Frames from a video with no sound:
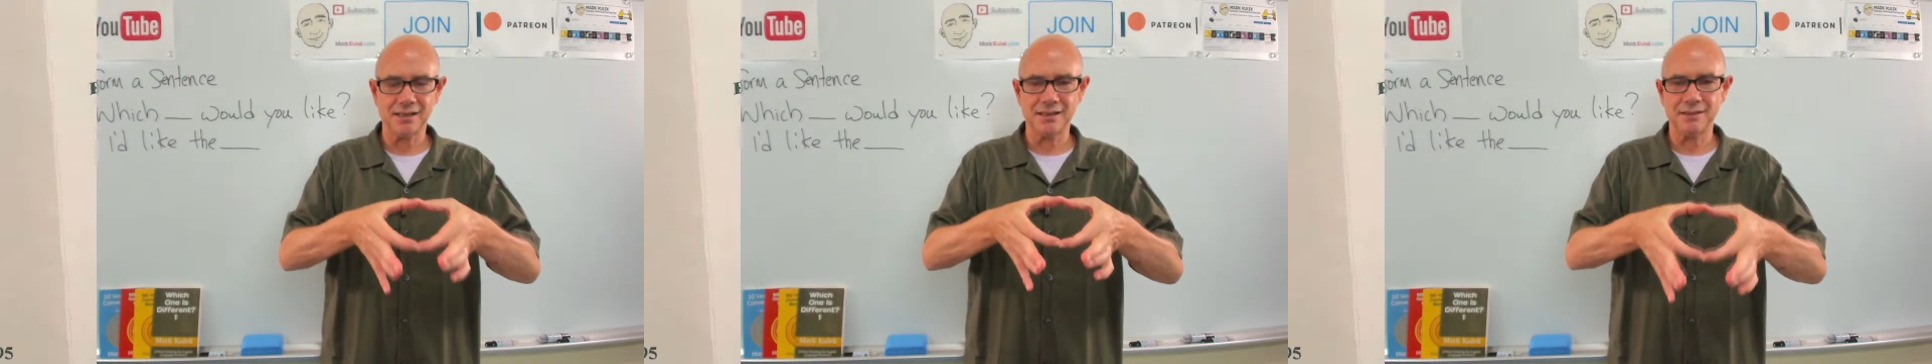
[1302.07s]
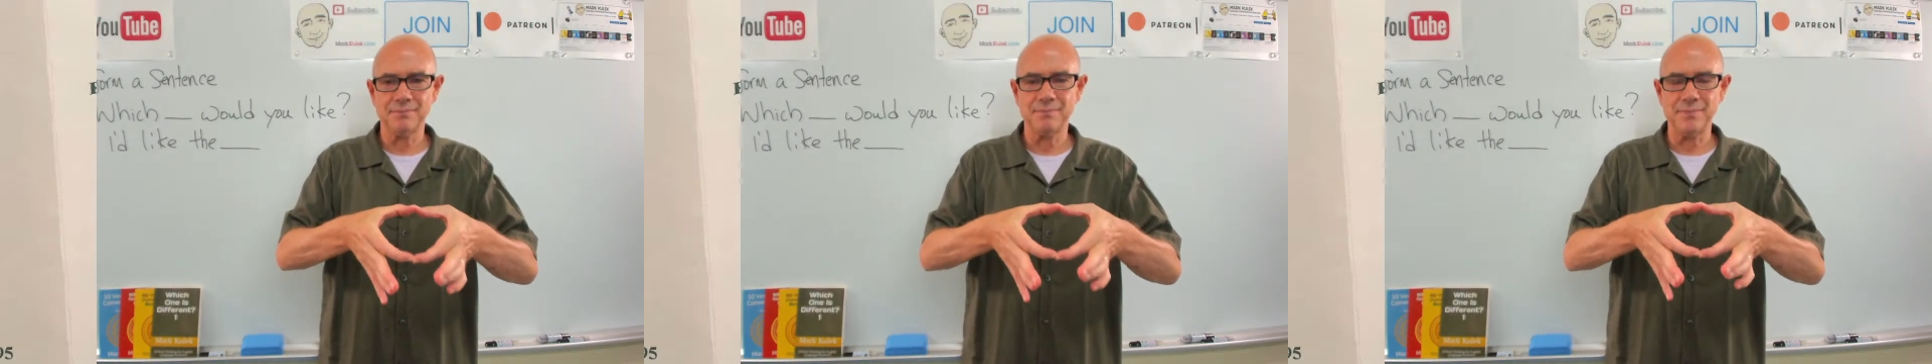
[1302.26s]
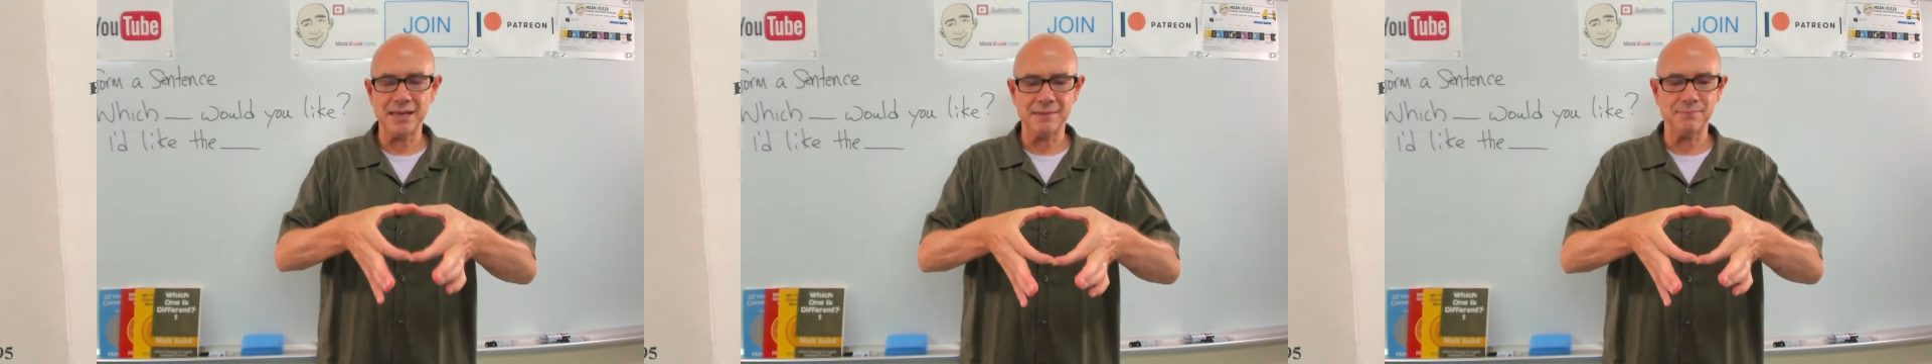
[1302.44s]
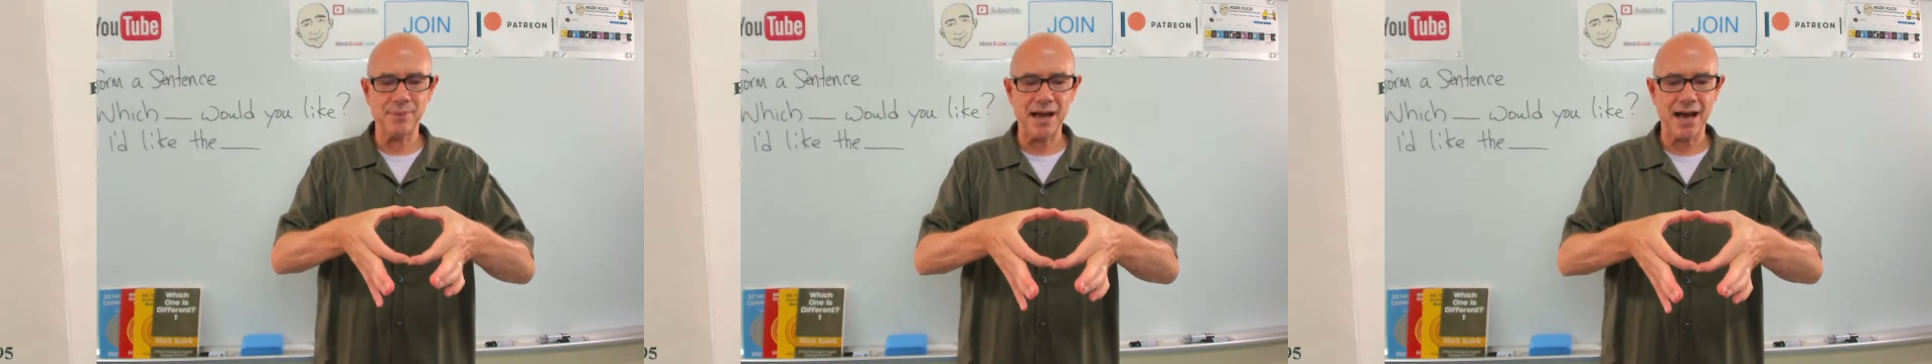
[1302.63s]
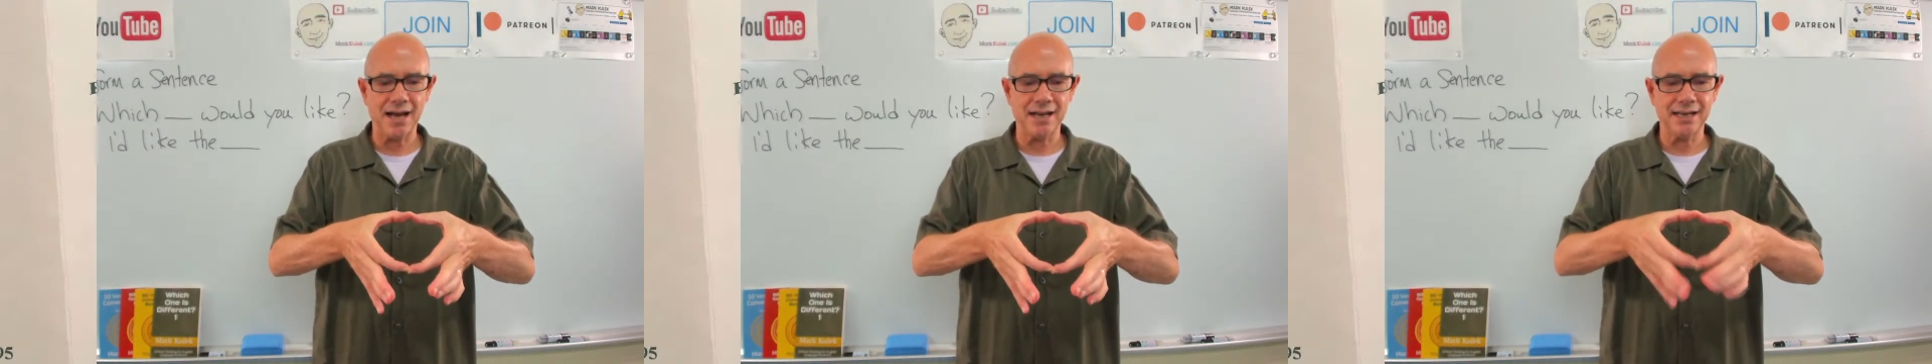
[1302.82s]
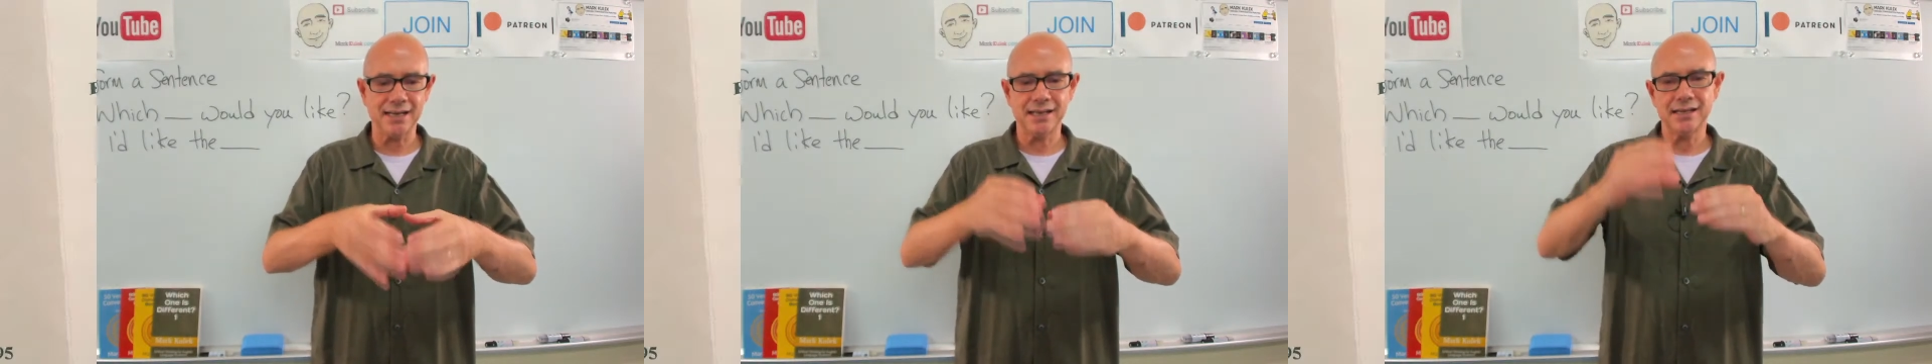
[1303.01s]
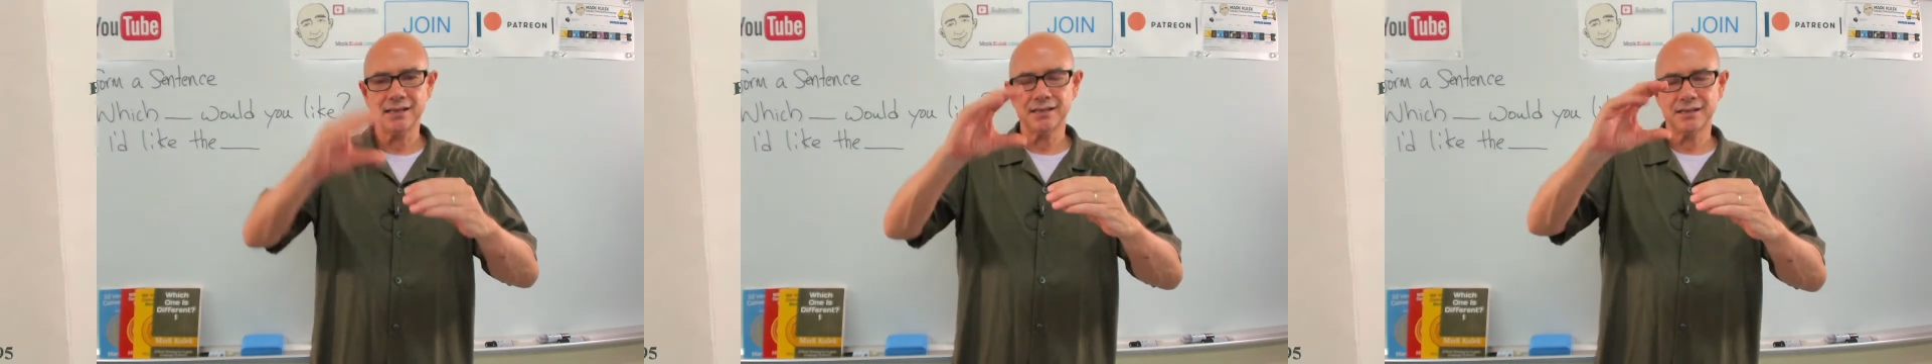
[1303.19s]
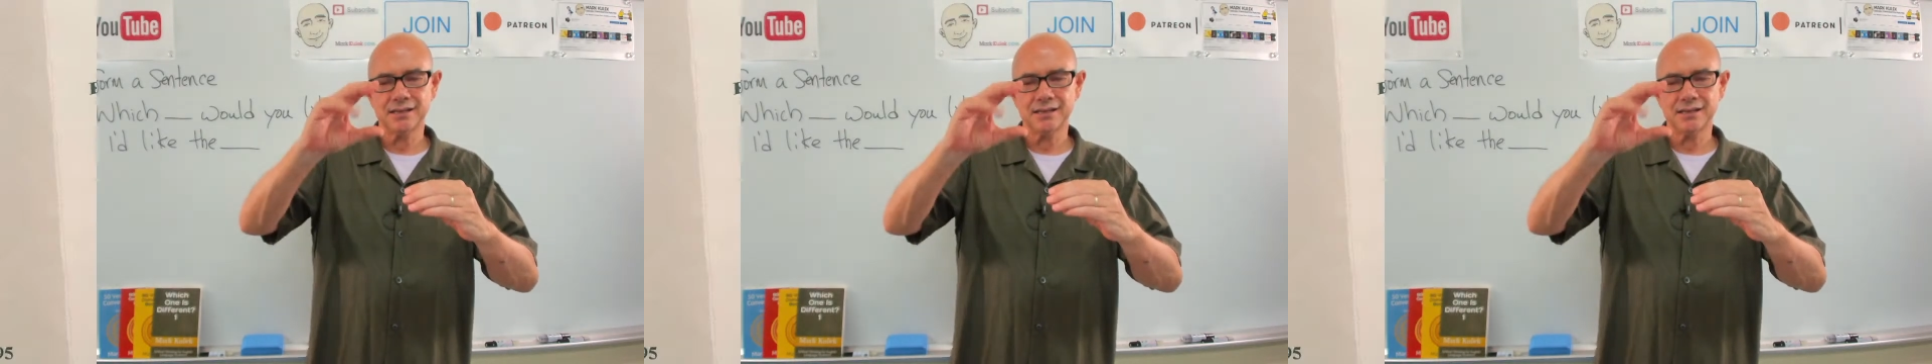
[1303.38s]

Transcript: The meat patty,